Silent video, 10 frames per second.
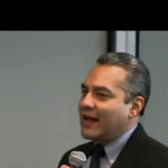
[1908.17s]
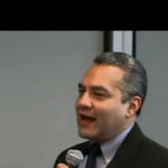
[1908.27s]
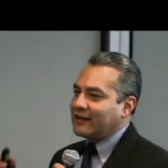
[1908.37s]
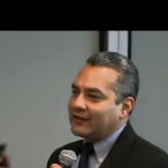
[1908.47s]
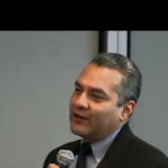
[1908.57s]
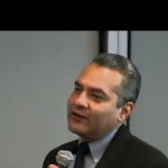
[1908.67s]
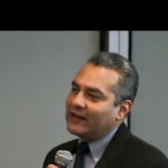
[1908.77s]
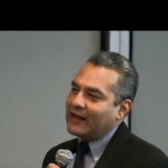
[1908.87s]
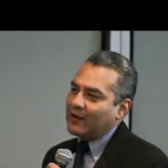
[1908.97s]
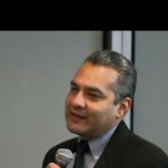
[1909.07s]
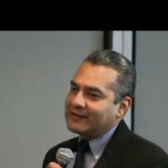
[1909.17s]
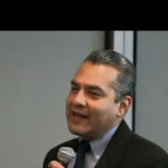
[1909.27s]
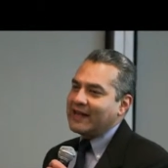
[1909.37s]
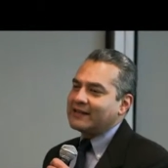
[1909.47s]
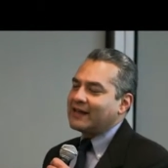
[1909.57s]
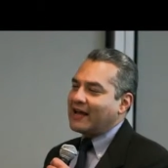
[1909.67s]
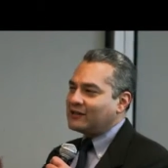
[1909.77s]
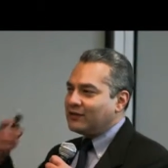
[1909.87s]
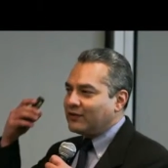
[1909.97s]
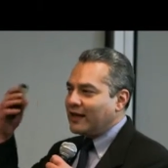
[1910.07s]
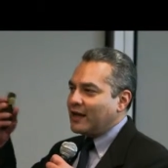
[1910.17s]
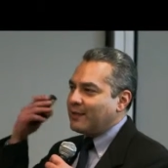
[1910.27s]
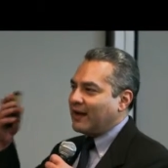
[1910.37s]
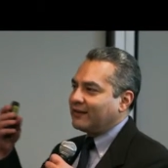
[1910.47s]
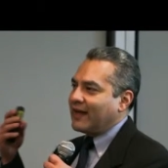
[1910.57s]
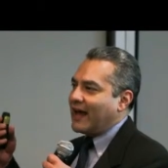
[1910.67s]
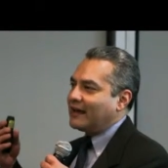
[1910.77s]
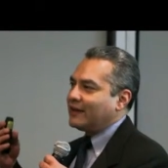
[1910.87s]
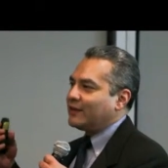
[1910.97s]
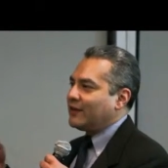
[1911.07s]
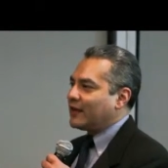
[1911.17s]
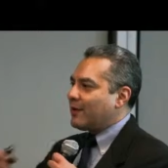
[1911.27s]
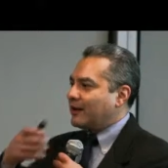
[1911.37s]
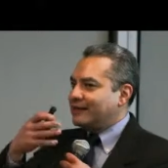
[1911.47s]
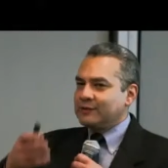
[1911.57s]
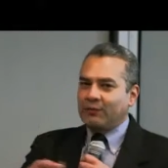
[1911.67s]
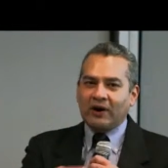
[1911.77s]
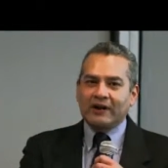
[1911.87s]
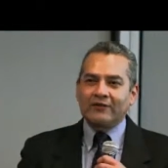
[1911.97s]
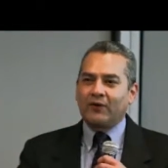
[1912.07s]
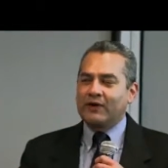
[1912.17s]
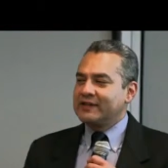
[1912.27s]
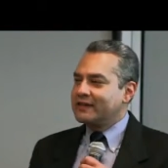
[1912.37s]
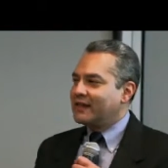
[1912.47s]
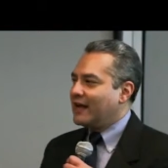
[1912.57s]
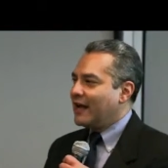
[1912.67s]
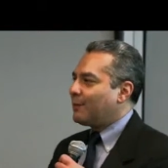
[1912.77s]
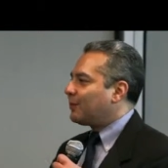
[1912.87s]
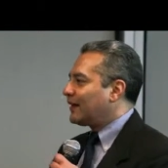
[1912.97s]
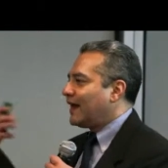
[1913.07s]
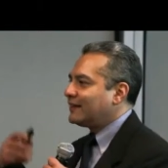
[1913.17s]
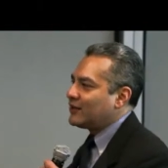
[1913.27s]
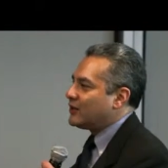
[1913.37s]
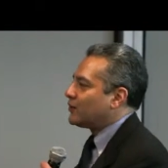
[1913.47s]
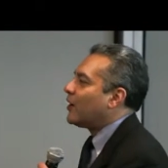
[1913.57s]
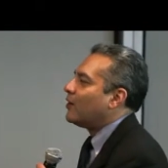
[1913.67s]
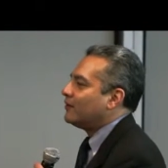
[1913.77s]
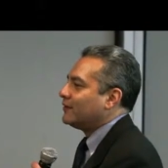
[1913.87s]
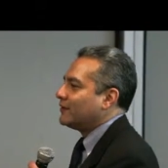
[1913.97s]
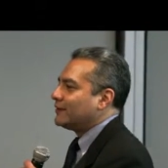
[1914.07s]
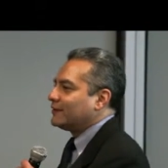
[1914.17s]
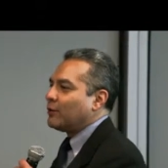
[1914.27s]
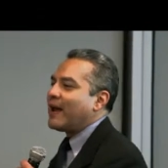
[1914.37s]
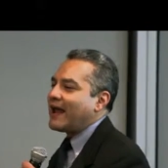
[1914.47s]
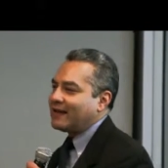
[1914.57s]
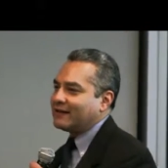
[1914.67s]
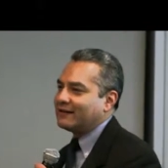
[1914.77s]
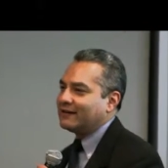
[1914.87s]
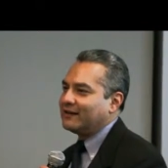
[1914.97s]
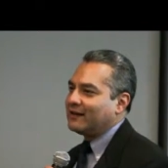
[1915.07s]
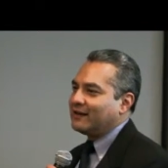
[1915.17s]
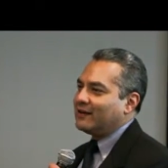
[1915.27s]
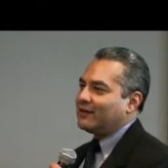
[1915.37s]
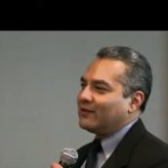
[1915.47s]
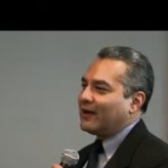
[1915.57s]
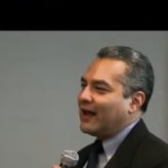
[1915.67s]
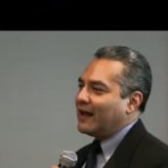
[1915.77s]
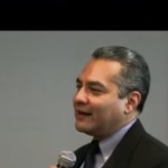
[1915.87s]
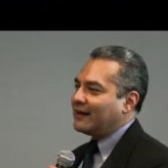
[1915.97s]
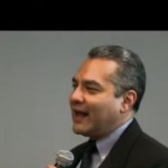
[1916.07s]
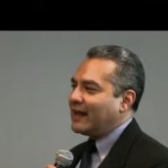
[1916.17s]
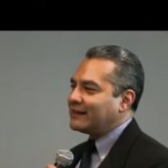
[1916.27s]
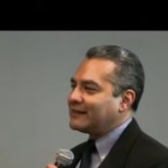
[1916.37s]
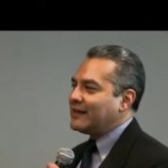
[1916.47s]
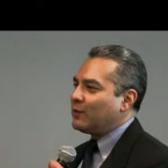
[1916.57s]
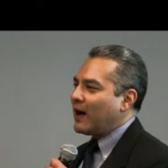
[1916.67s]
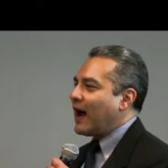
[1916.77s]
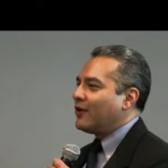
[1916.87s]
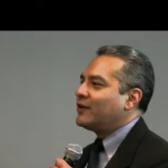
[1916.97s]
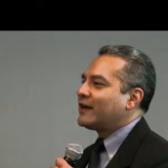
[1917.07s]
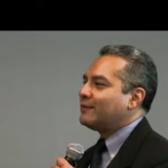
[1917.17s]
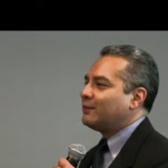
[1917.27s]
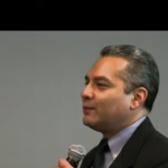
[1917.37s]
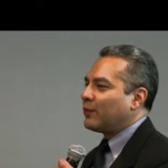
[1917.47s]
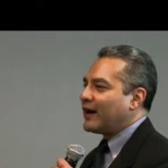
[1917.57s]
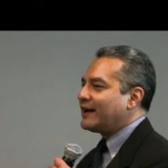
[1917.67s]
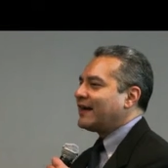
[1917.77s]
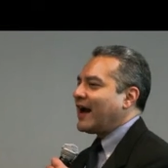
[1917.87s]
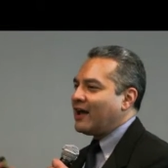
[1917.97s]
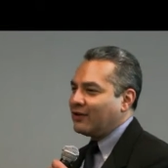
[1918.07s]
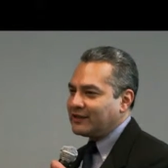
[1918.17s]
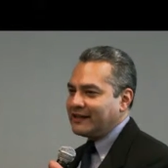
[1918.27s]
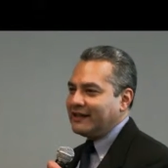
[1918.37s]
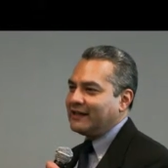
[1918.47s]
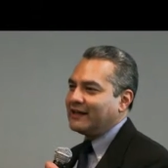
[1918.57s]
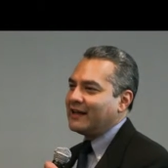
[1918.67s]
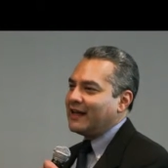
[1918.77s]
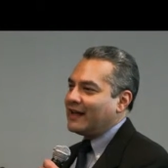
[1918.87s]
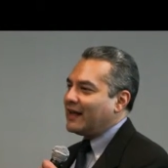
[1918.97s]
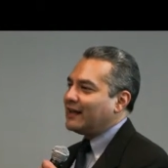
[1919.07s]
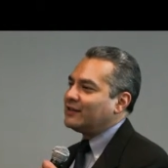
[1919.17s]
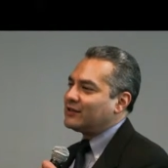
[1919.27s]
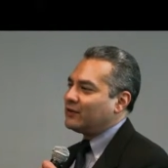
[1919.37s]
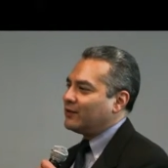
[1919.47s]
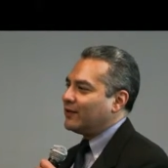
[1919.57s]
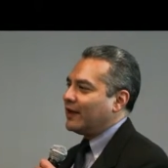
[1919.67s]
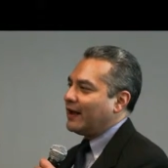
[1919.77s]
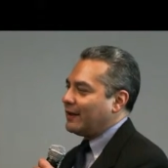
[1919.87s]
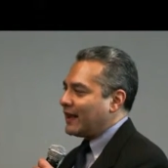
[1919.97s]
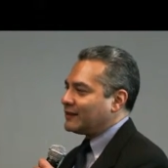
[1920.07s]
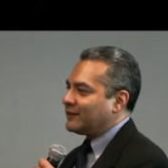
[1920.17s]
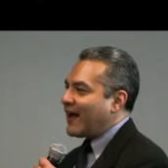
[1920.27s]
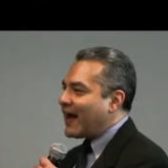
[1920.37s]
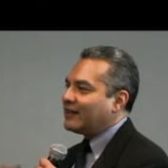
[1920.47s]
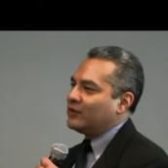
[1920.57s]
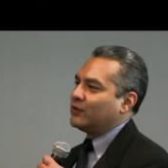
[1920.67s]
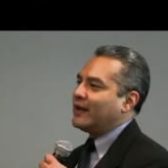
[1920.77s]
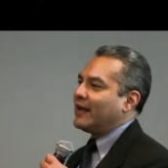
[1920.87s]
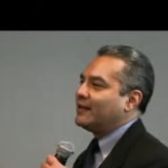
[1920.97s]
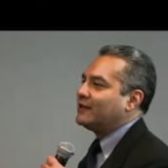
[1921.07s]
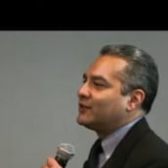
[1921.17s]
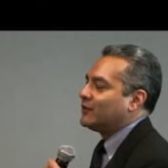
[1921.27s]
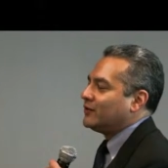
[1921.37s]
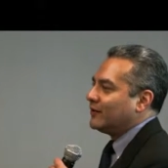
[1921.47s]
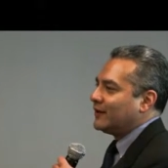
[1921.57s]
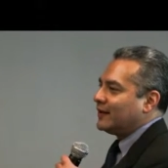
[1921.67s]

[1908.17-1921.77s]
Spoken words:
And the third thing I would say is, as you think about that, and think about these market forces, apply it to your own domain. And see how you can bring the IoT into, as value into